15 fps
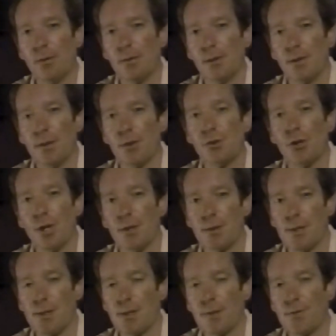and the
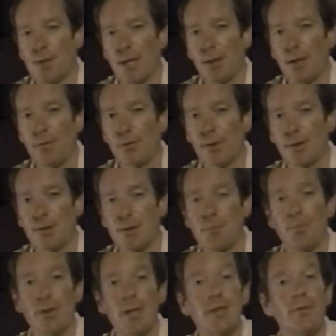chances of South Africans
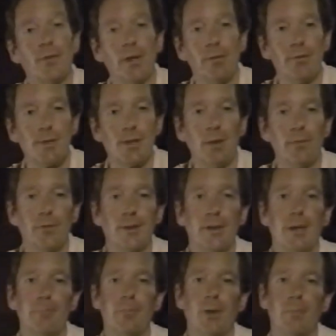peacefully resolving
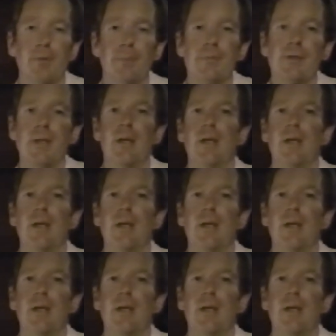their problems